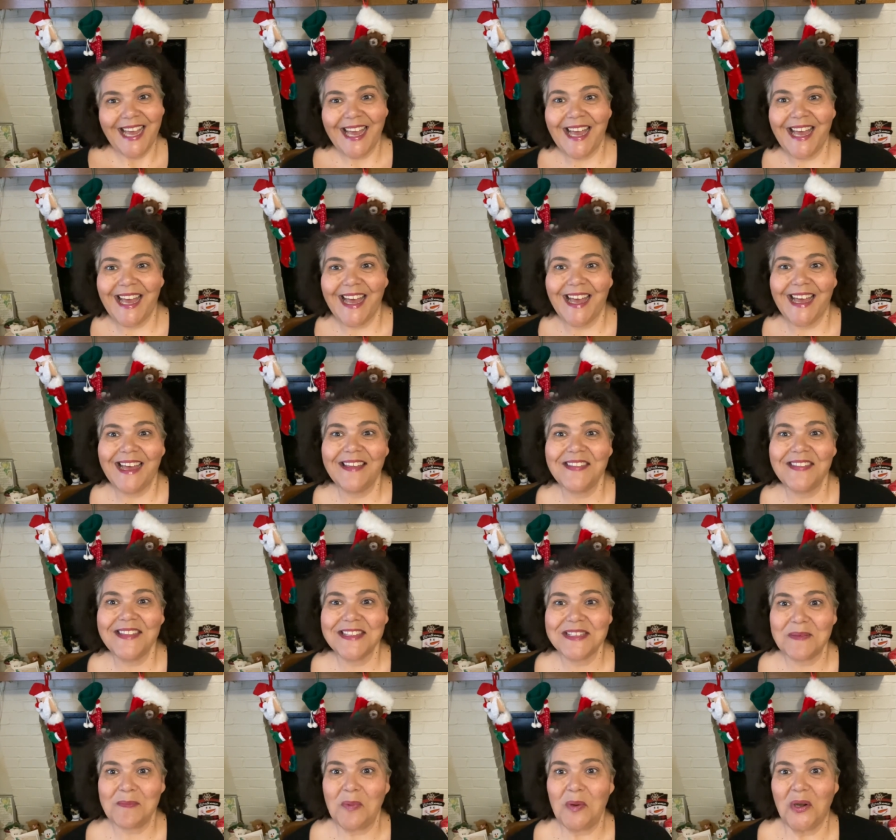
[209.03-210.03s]

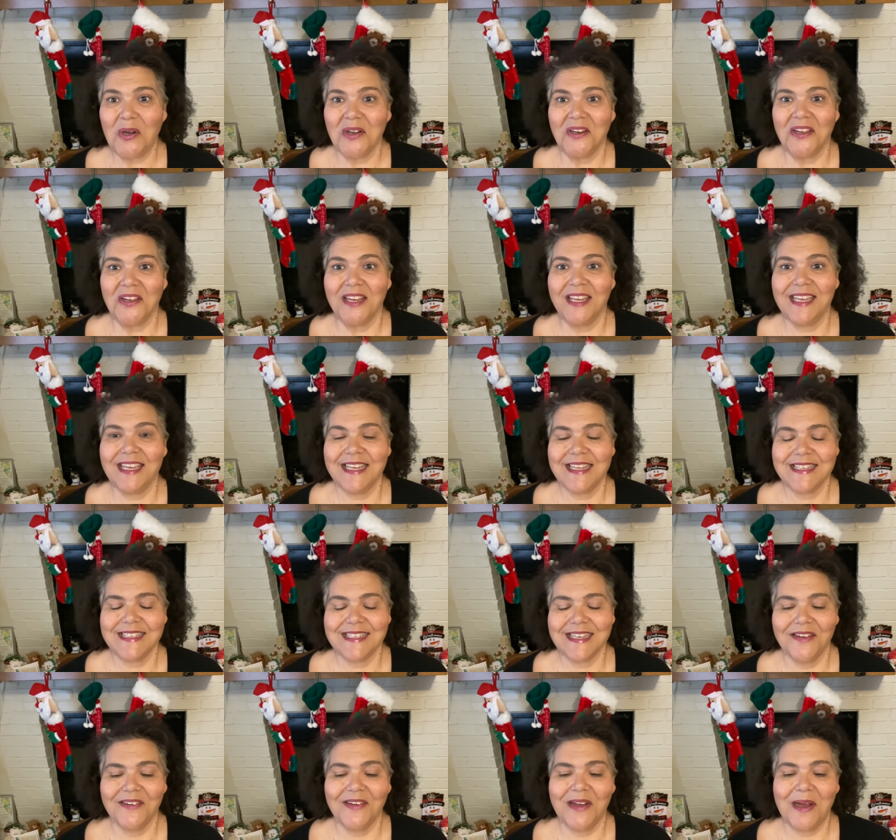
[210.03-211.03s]
That's a bar cookie.
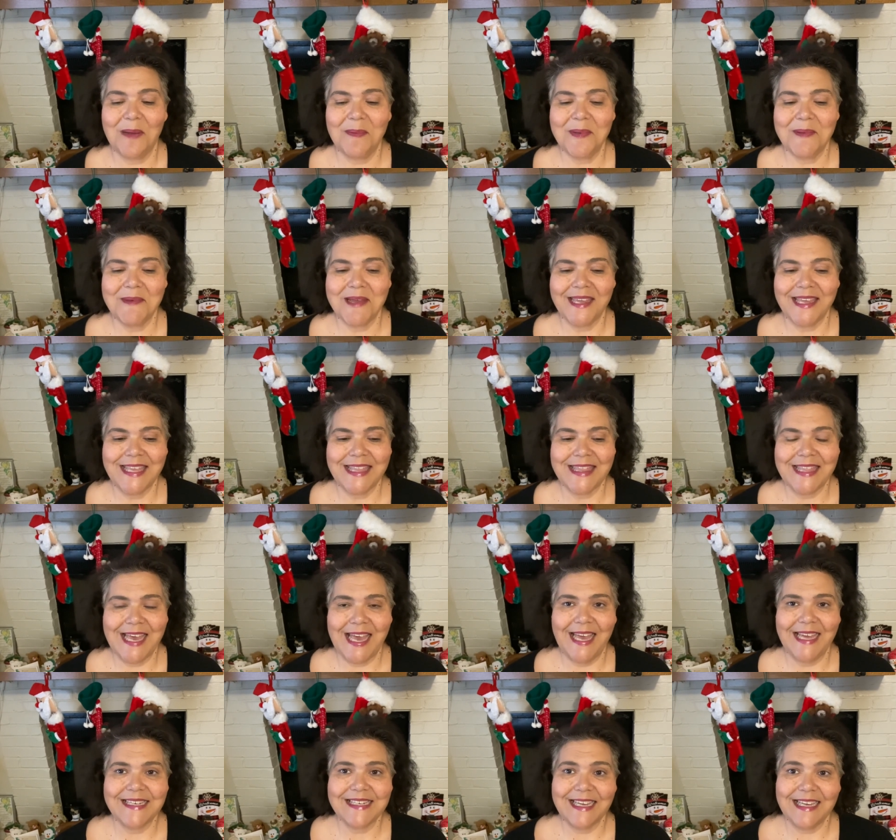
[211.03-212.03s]
So I'll be making
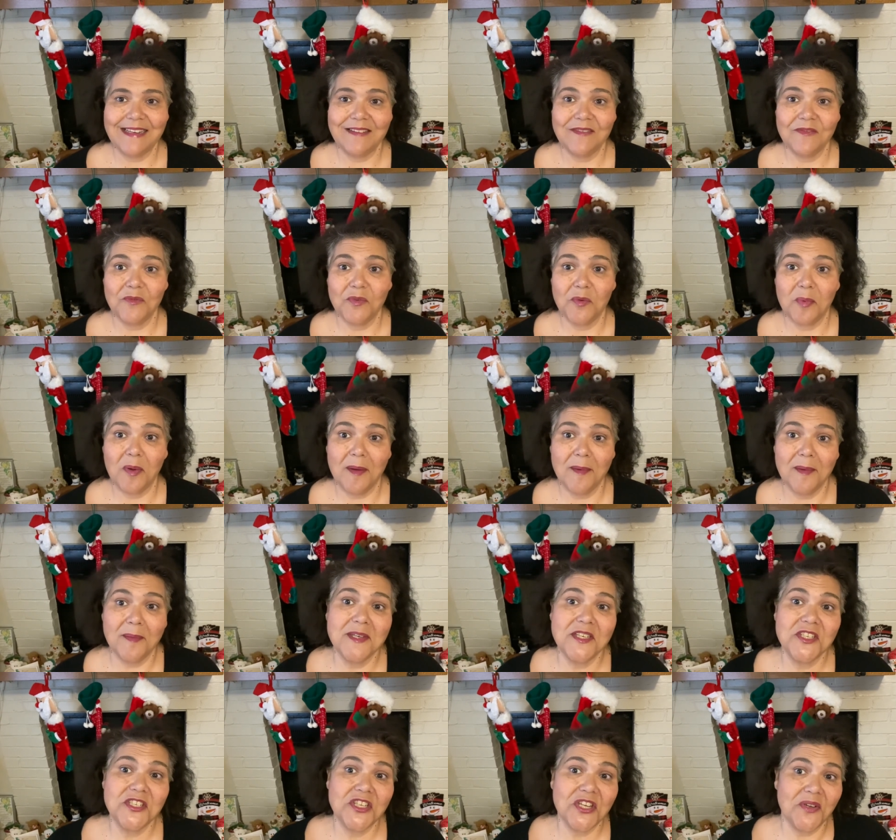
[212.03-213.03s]
that, and we'll
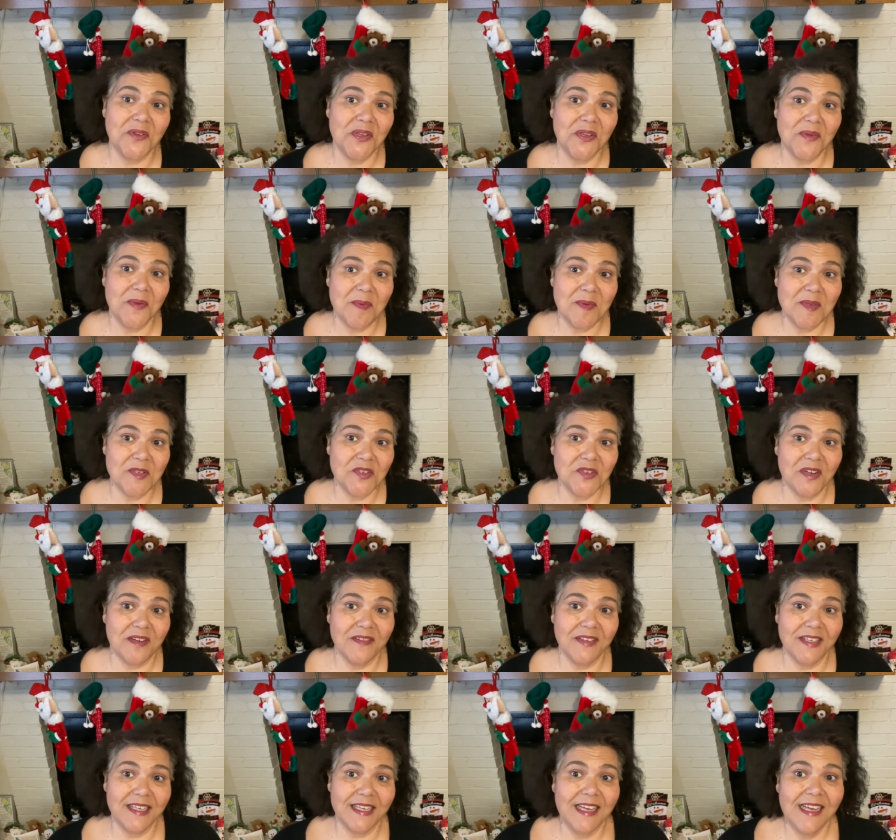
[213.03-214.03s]
probably show you a picture of
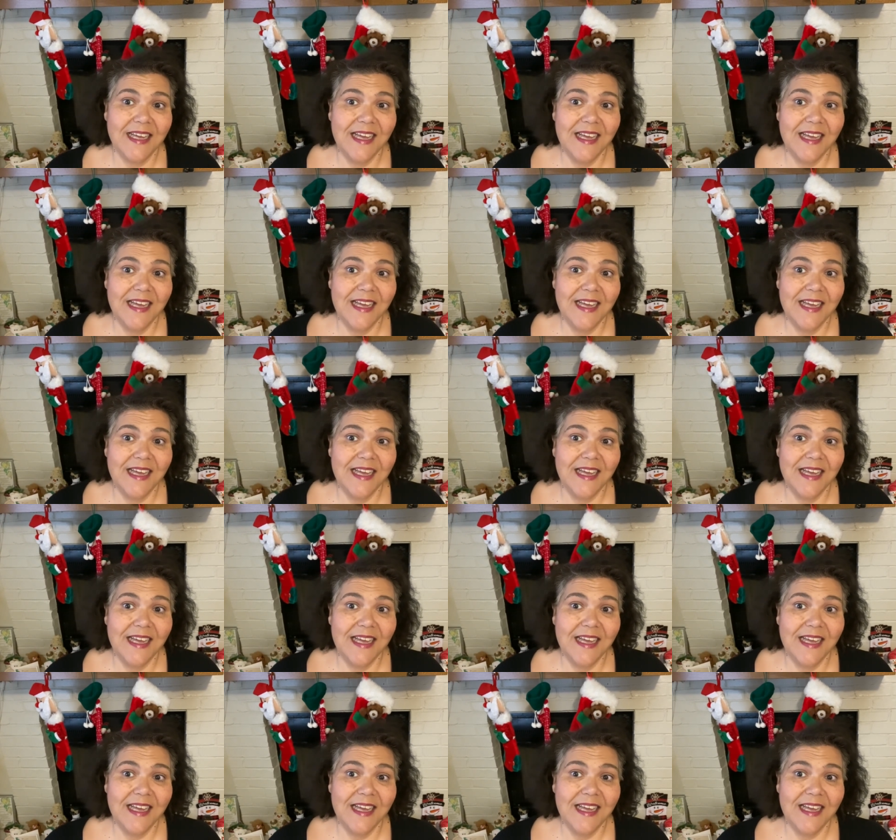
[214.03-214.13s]
it